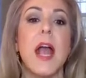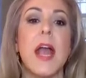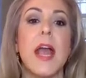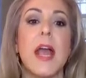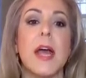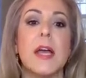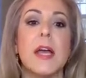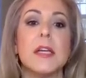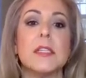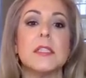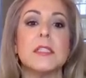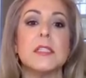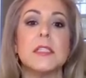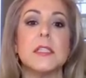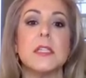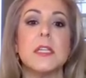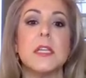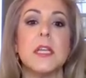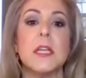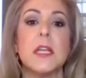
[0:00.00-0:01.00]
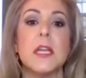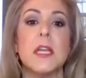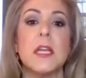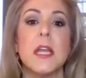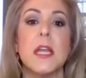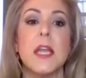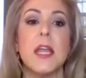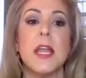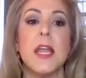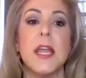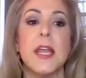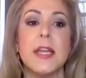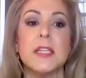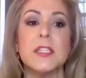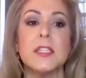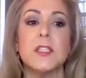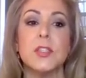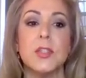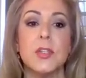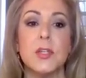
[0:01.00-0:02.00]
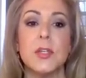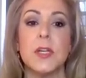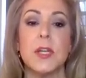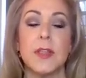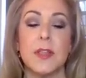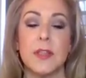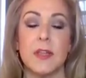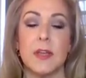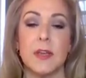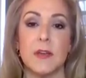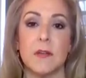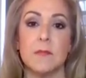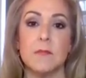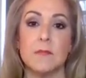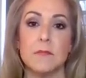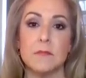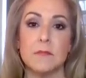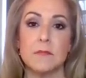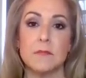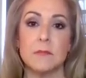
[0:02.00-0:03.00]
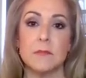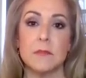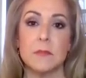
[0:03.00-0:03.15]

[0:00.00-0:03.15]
And it took them